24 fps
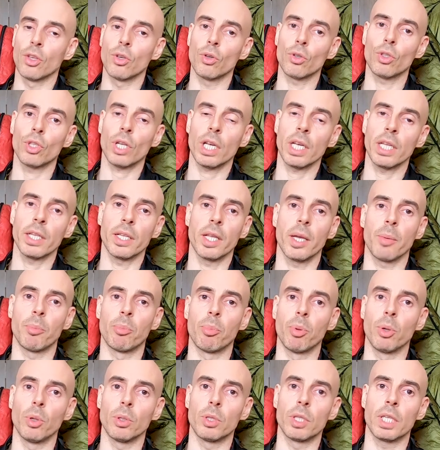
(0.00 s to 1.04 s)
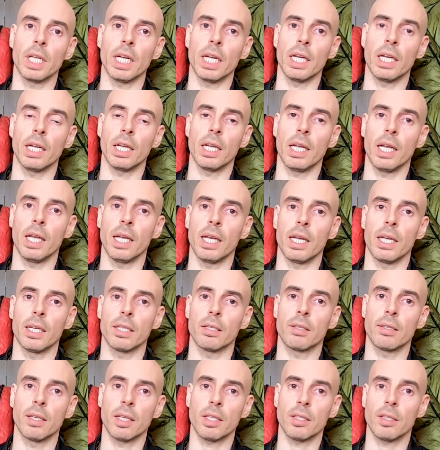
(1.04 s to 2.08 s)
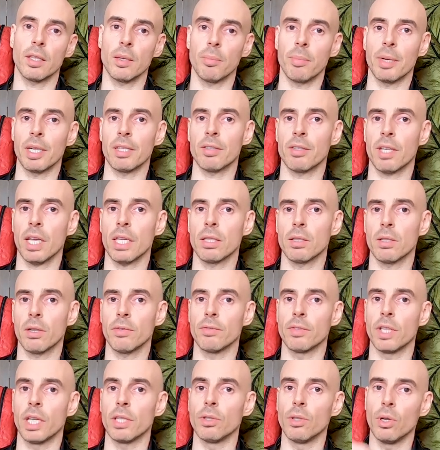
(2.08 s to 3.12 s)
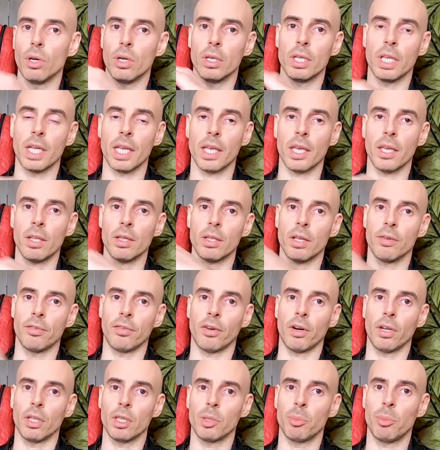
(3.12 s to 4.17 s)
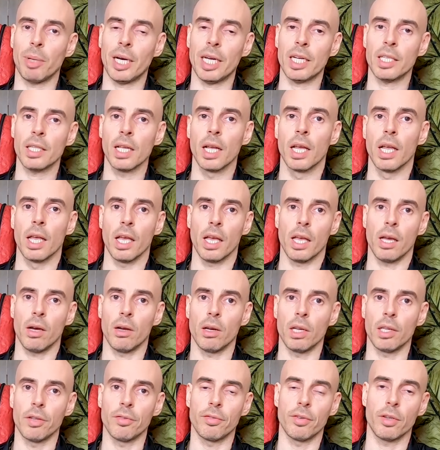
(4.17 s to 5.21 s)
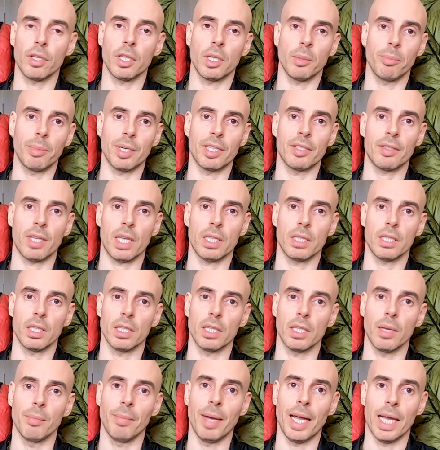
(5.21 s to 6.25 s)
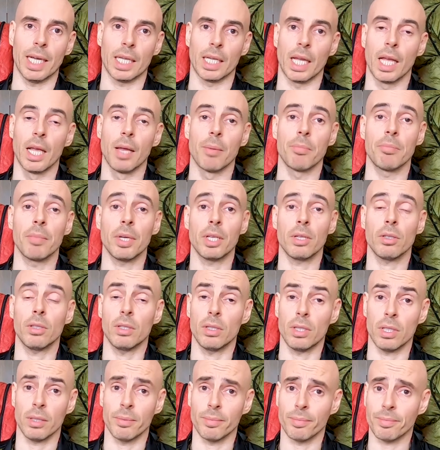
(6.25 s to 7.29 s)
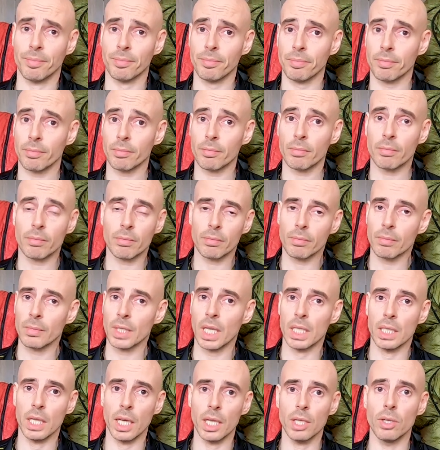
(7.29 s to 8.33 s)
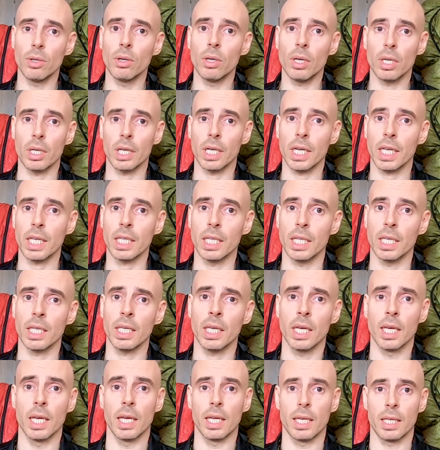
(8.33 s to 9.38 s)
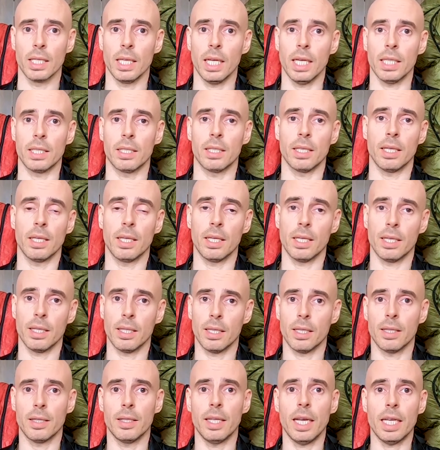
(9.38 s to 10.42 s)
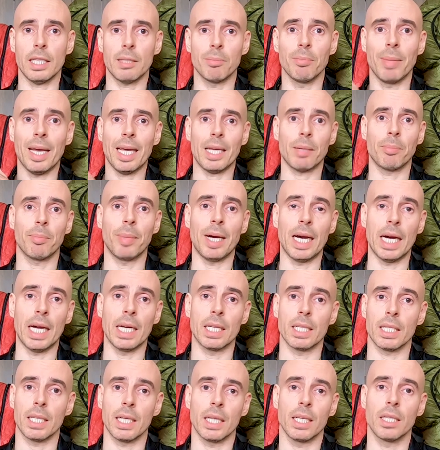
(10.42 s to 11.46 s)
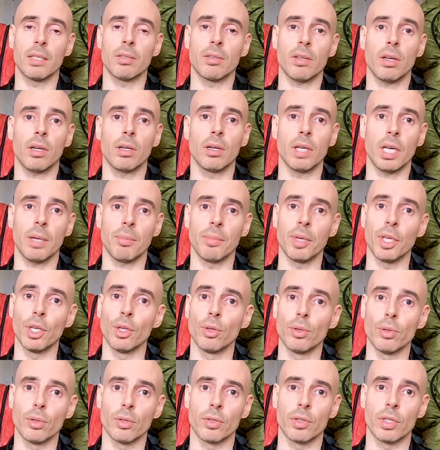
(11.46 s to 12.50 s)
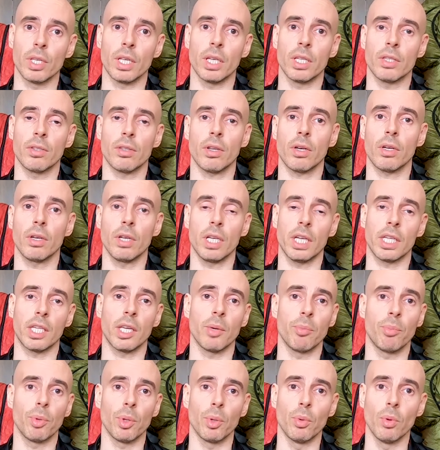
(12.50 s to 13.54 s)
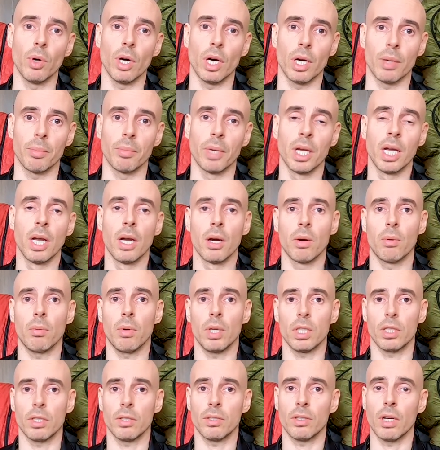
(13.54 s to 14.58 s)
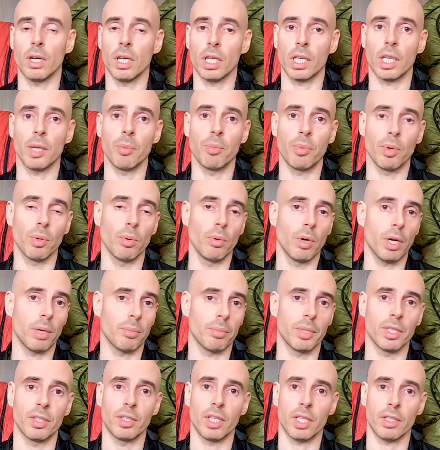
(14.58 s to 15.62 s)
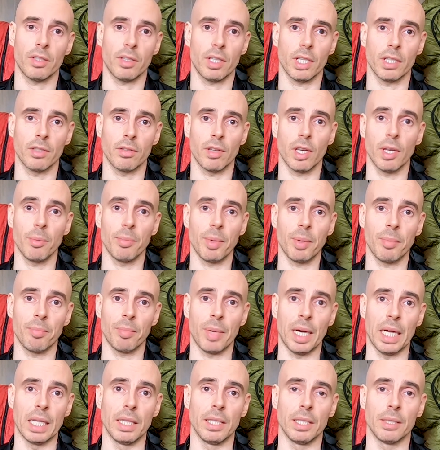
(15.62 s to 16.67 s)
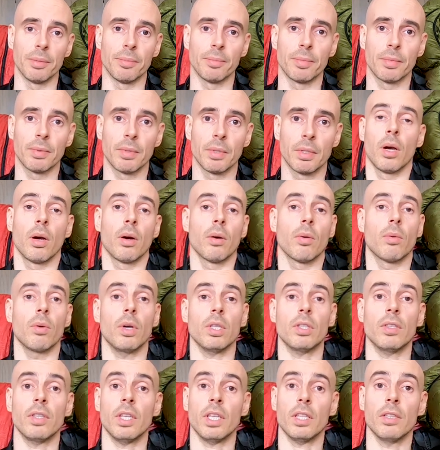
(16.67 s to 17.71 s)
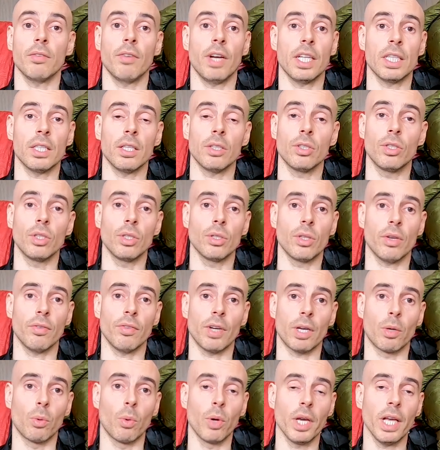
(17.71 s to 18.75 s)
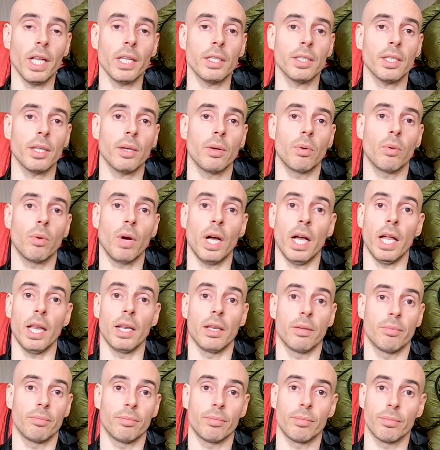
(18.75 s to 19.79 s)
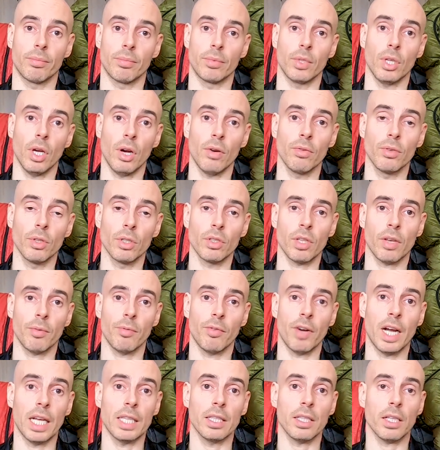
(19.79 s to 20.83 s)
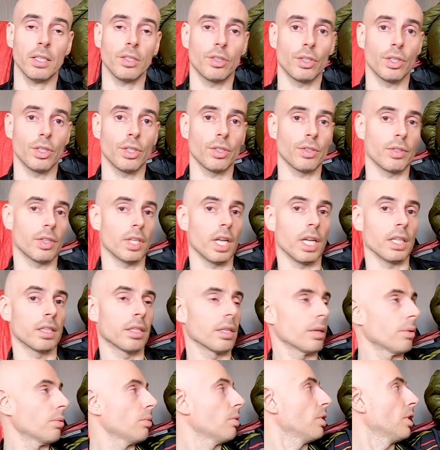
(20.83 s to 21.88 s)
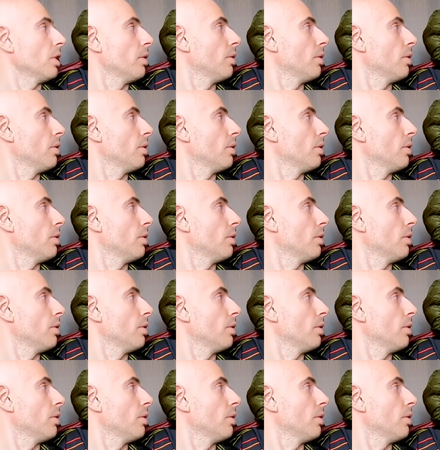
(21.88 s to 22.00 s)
usually they put 60% of the Dawn in the front part and only 40% in the back, because they know already that back part is not gonna be used, it's not gonna keep you warm. What is gonna keep you warm is just the sleeping pad. What's the advantages of a quilt? Well, the obvious advantage is that